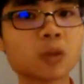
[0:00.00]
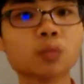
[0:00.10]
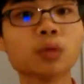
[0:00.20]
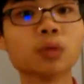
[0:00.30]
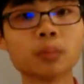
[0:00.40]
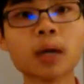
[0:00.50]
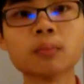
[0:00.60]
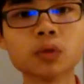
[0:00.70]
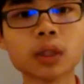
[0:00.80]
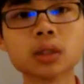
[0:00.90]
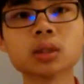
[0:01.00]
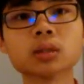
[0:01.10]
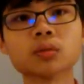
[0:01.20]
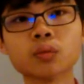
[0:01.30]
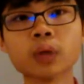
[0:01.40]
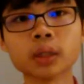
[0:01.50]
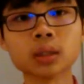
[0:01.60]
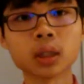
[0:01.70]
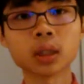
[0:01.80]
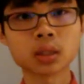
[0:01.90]
remember it.
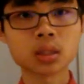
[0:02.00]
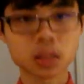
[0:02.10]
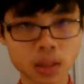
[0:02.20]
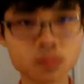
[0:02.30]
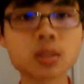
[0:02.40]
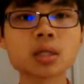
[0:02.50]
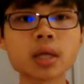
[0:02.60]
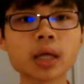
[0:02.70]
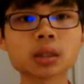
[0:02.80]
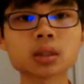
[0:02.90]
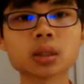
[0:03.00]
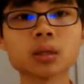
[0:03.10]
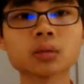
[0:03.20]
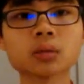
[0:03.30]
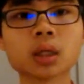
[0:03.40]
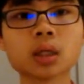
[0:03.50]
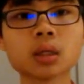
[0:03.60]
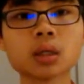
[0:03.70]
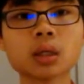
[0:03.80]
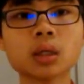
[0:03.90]
What does it sound like? Okay,
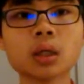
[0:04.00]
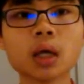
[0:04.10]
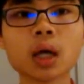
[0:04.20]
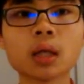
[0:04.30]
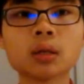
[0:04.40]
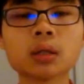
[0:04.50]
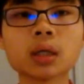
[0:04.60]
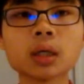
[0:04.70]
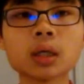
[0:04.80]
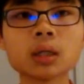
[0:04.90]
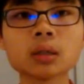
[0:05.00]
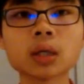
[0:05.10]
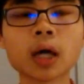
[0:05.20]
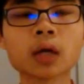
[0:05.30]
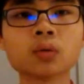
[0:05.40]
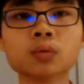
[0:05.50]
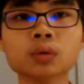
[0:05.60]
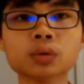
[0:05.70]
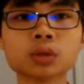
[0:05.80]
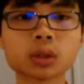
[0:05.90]
and then I
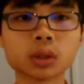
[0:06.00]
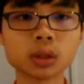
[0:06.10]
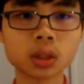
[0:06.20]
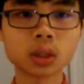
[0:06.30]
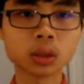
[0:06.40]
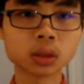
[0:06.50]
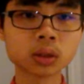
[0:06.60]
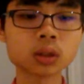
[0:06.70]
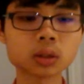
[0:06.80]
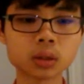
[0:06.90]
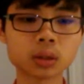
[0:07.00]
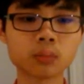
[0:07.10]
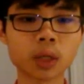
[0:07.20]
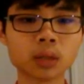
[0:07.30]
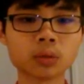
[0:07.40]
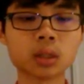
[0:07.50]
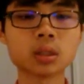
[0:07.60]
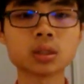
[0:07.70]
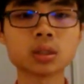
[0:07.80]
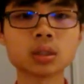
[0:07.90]
would insert the
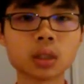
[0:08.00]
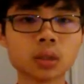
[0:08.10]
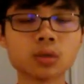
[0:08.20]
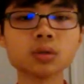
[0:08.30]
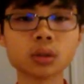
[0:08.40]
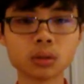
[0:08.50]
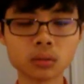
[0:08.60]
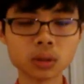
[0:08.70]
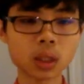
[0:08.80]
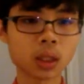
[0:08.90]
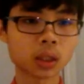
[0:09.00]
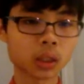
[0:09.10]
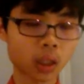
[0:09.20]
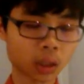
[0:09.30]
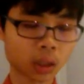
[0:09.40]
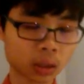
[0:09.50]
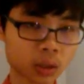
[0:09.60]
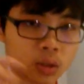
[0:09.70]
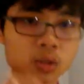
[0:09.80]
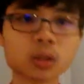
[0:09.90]
melodies into notes, and then I'll
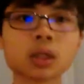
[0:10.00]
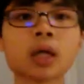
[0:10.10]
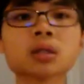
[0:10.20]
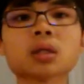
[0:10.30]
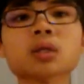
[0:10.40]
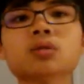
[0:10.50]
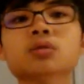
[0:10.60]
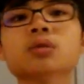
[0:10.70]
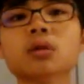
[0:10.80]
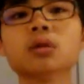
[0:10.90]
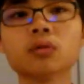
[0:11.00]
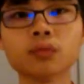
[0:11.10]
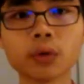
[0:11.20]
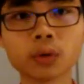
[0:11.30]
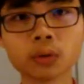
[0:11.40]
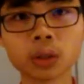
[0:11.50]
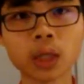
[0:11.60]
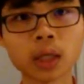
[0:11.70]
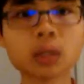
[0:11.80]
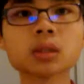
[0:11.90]
insert that into Vocaloid
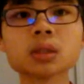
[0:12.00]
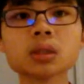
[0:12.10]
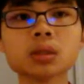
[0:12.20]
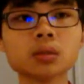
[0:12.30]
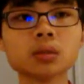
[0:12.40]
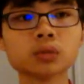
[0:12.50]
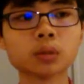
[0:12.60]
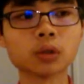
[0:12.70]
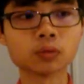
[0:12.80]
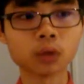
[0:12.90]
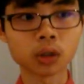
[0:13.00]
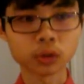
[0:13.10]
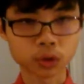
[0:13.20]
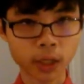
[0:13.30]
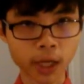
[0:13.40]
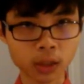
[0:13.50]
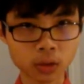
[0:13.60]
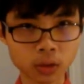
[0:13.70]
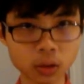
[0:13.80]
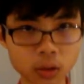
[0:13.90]
editor, which I mean a Vocaloid track
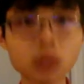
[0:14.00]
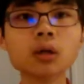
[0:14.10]
editor,